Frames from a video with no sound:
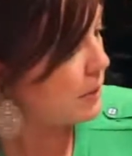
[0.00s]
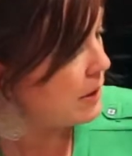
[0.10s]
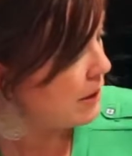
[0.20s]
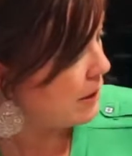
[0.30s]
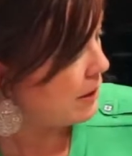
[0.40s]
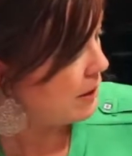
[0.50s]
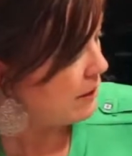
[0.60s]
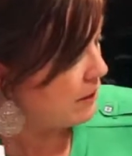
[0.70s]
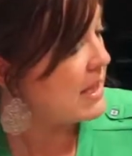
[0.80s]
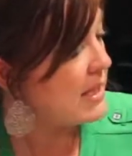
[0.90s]

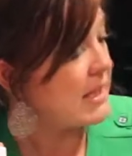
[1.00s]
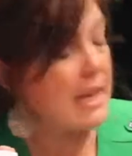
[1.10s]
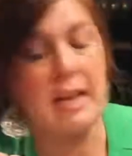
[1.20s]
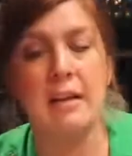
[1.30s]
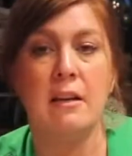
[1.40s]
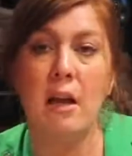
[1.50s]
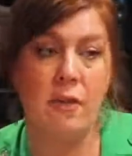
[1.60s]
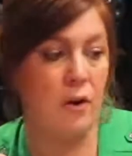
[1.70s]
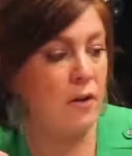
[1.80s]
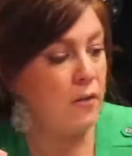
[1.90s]
one? This is
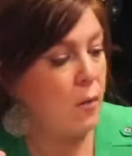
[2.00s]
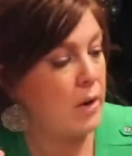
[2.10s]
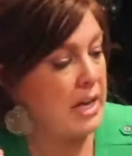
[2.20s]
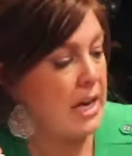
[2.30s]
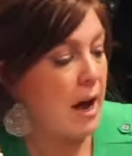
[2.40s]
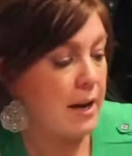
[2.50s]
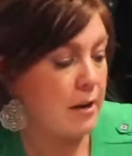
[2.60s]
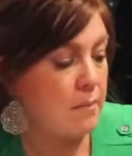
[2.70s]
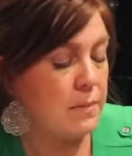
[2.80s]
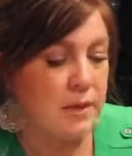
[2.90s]
another 4E
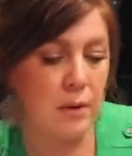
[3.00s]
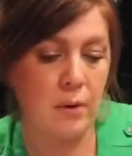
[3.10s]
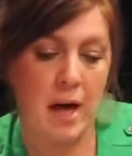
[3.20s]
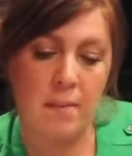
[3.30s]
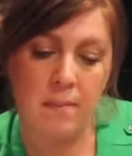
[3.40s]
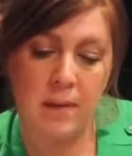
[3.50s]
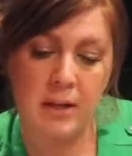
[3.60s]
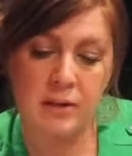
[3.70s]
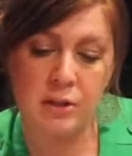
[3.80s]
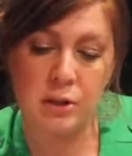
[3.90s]
item, so I'm
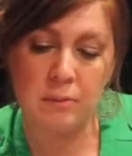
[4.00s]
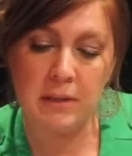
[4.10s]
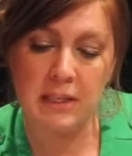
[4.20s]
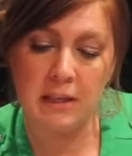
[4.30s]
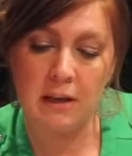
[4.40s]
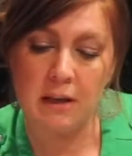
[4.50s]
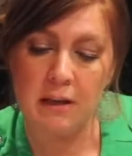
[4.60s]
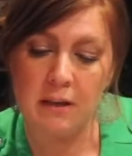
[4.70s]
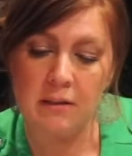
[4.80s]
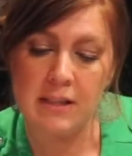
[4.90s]
assuming
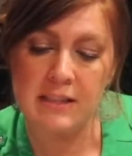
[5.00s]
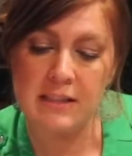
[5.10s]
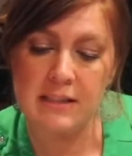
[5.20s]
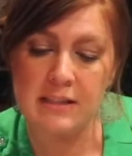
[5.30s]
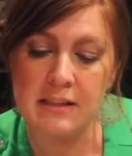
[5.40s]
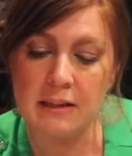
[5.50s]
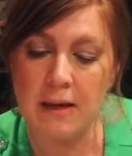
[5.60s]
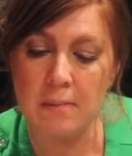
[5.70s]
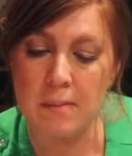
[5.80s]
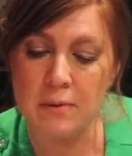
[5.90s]
this is
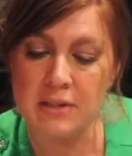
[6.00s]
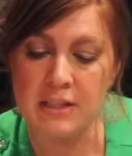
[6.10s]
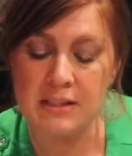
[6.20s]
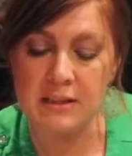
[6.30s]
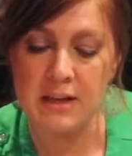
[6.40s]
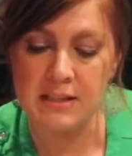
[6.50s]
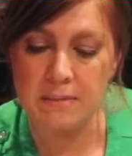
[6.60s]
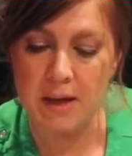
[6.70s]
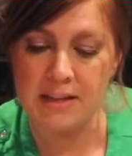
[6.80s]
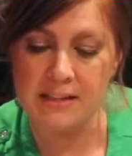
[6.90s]
select members get to
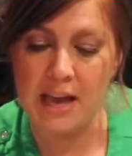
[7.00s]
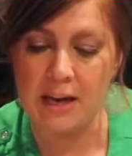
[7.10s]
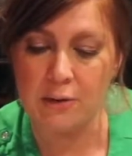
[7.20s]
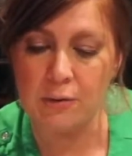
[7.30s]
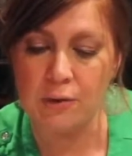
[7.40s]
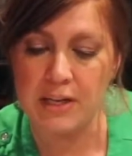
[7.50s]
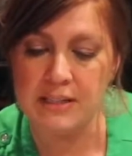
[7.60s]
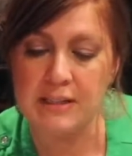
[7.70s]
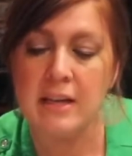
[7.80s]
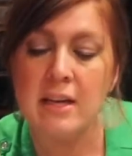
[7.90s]
customize
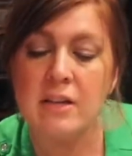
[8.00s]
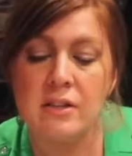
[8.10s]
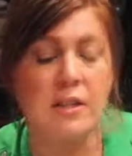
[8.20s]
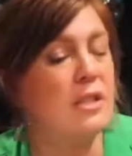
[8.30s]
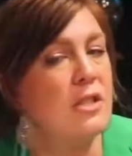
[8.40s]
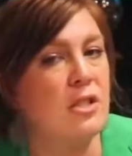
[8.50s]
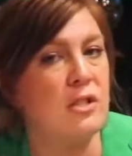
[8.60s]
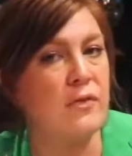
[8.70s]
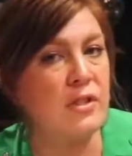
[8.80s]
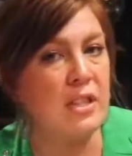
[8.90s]
categories. So this is
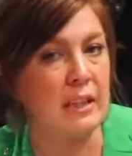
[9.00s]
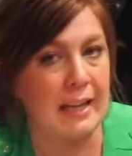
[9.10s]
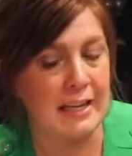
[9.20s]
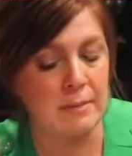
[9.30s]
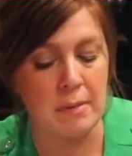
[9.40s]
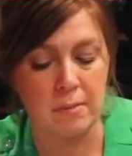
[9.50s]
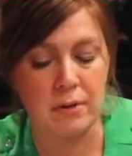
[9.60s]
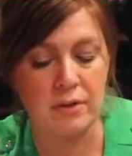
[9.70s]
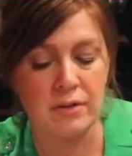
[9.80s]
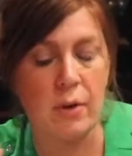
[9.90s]
just for select
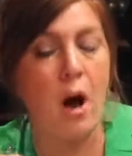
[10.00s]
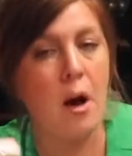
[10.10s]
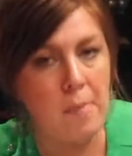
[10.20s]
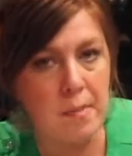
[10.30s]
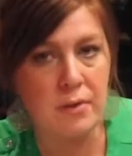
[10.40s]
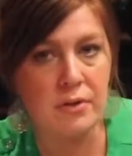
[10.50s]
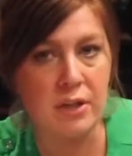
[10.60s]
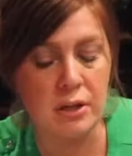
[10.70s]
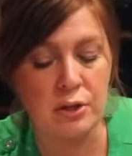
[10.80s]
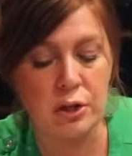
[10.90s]
members. So all members
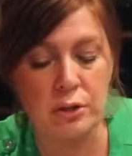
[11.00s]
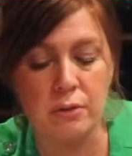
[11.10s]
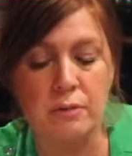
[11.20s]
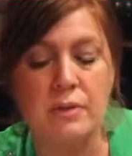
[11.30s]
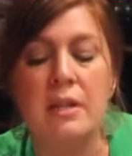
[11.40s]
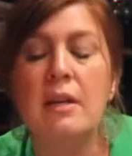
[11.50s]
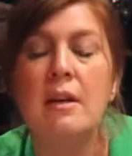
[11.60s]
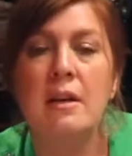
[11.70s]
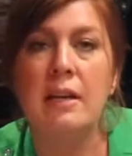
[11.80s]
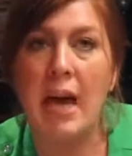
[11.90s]
can choose
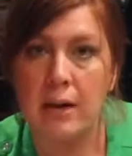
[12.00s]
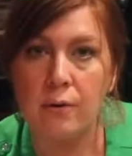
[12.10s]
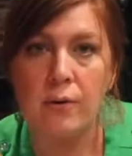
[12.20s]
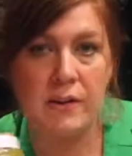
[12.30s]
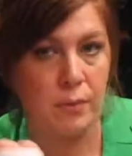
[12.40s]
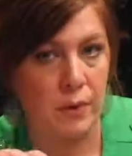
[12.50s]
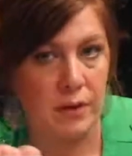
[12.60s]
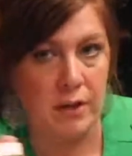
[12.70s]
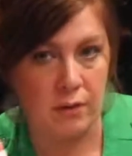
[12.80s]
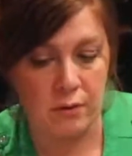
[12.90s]
categories 1
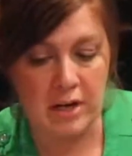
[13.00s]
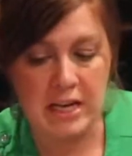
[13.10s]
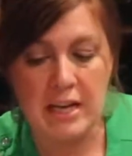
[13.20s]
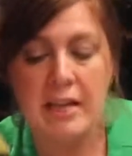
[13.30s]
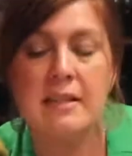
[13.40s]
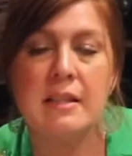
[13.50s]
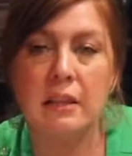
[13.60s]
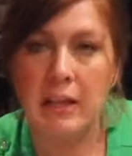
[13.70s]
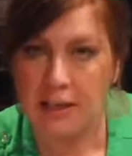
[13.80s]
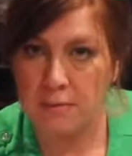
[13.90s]
to 3.
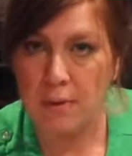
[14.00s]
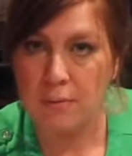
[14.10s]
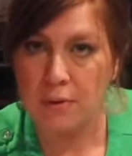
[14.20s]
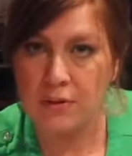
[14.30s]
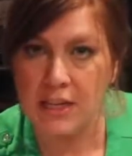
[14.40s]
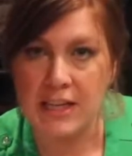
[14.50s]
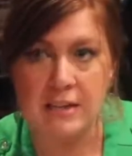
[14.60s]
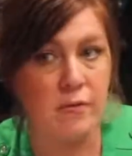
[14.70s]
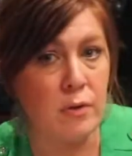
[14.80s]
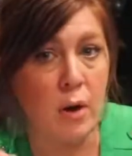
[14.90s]
Select members, I guess
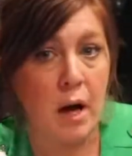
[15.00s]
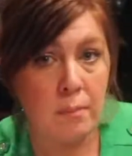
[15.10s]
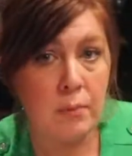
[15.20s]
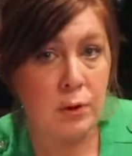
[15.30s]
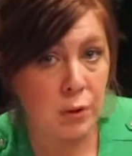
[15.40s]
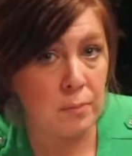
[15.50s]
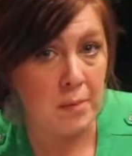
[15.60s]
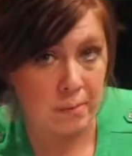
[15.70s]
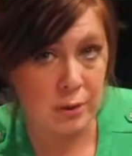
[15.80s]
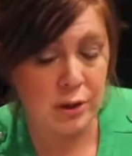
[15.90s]
if you up your
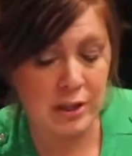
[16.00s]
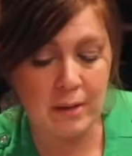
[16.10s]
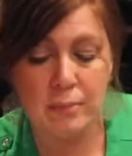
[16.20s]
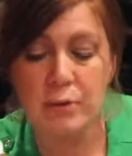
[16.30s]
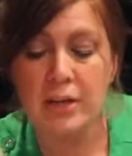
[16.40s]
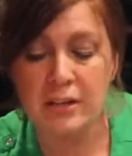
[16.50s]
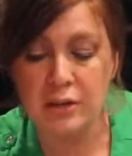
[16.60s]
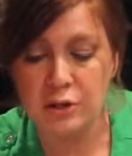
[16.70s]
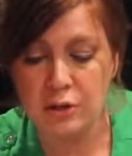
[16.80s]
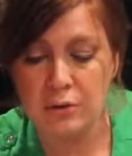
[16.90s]
membership, you get to
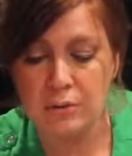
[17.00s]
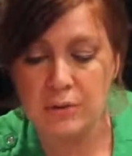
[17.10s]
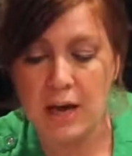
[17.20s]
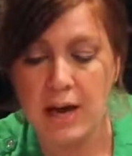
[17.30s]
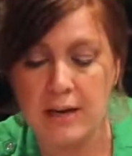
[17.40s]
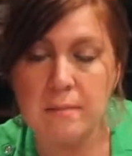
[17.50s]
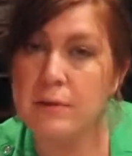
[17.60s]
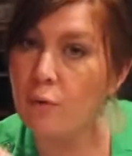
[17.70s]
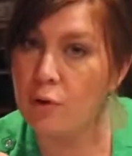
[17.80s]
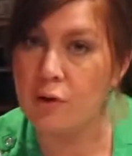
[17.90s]
choose items
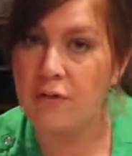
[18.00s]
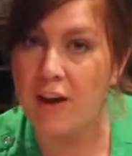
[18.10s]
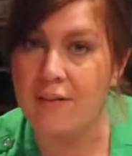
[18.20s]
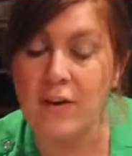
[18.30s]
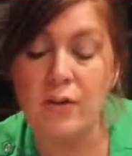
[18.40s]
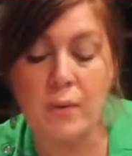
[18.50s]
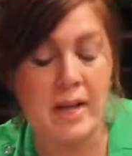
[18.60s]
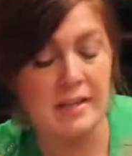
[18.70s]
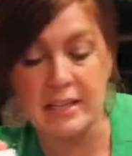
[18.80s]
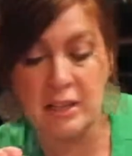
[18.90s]
4 through 5.
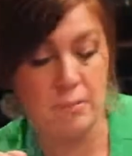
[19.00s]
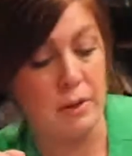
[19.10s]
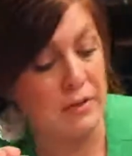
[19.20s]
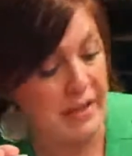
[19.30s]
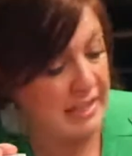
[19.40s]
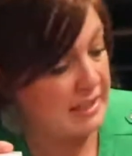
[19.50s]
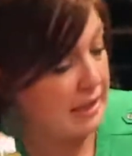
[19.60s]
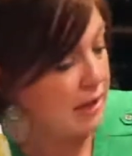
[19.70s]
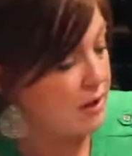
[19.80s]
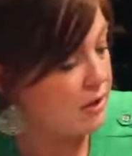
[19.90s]
Otherwise, they just put things in
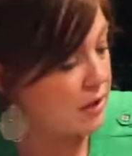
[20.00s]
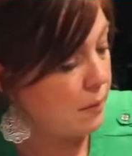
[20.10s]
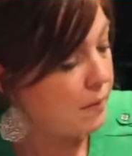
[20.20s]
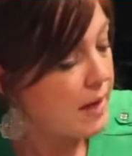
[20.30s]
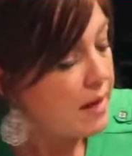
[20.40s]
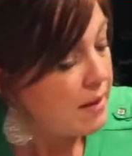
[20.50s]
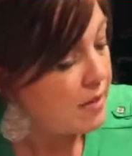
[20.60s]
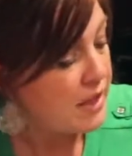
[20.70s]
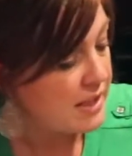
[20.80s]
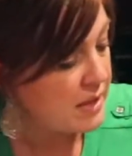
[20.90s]
here. So
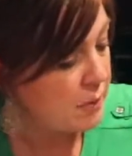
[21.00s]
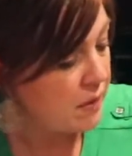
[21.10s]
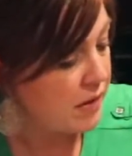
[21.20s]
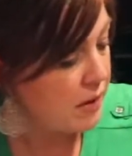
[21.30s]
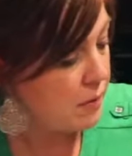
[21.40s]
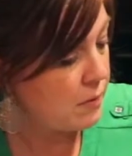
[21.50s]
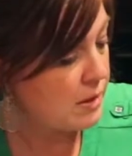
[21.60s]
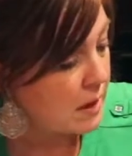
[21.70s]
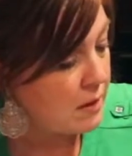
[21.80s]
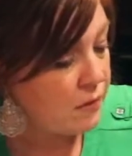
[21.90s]
this is one of
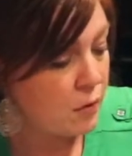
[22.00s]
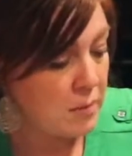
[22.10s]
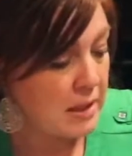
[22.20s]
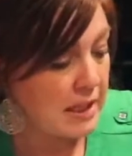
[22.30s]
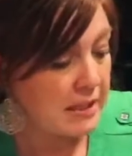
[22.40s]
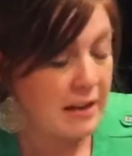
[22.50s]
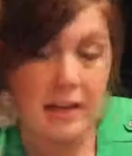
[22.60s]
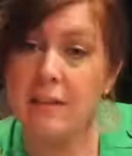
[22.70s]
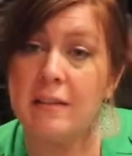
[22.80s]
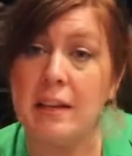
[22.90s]
those. The formula
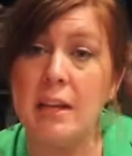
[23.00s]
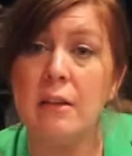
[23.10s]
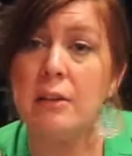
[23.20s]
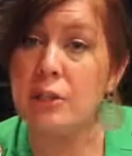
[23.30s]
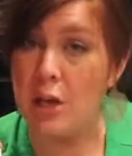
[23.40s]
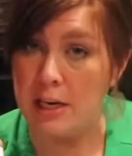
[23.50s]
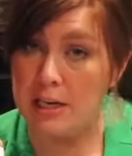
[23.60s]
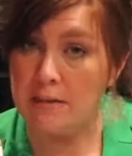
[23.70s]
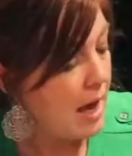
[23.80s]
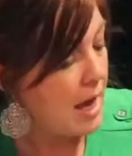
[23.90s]
contains English
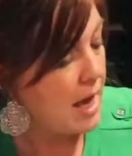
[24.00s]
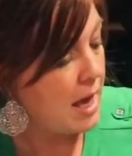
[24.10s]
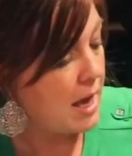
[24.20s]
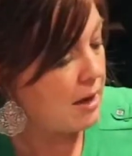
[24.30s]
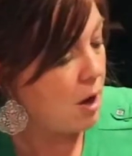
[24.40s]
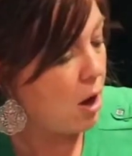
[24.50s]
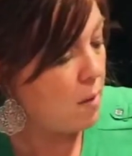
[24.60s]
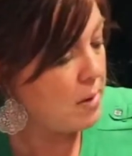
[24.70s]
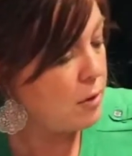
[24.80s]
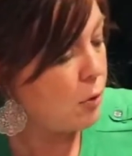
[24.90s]
honey and
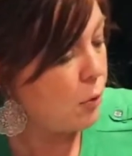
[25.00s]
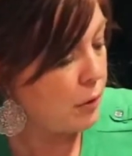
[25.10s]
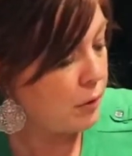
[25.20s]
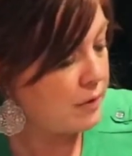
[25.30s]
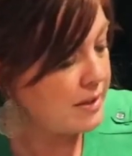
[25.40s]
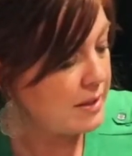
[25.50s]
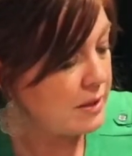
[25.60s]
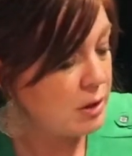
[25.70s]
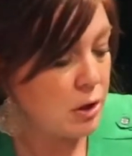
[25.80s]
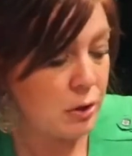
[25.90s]
almond oils
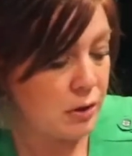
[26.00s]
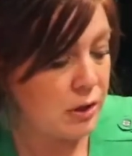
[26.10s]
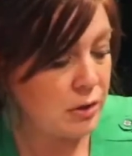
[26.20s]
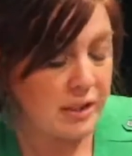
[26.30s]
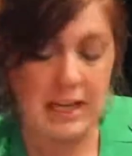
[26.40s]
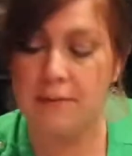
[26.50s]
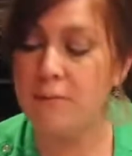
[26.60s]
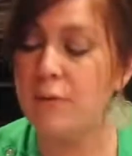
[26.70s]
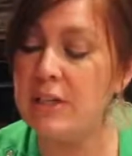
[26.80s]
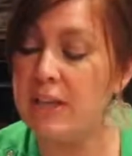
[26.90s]
to nourish your skin.
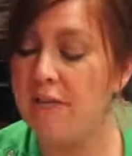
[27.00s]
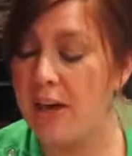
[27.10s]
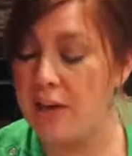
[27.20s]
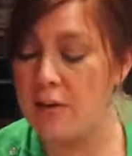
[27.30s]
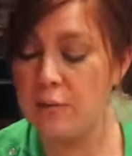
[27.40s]
Retail value,